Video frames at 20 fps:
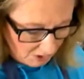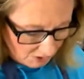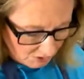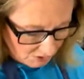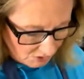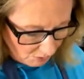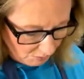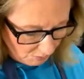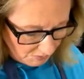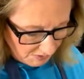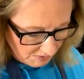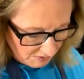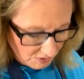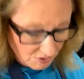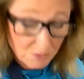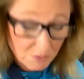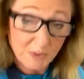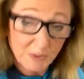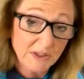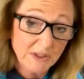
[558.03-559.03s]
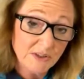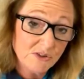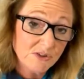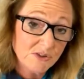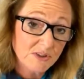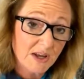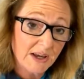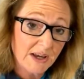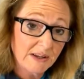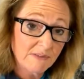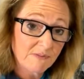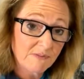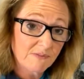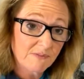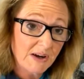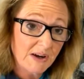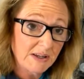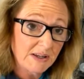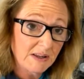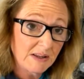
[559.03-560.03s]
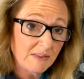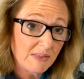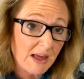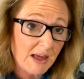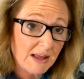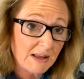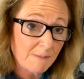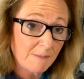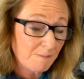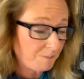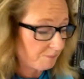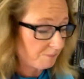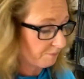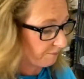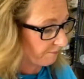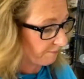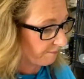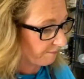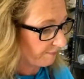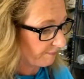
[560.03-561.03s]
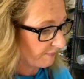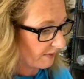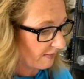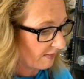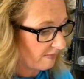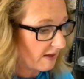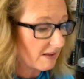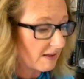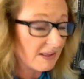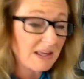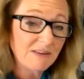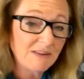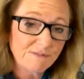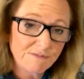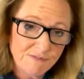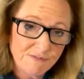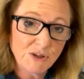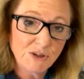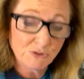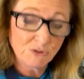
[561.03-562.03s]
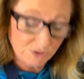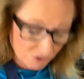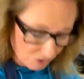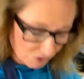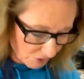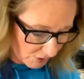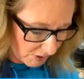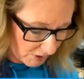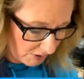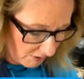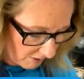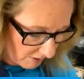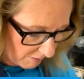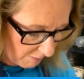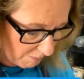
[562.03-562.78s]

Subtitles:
So this is really just kind of finding that it feels good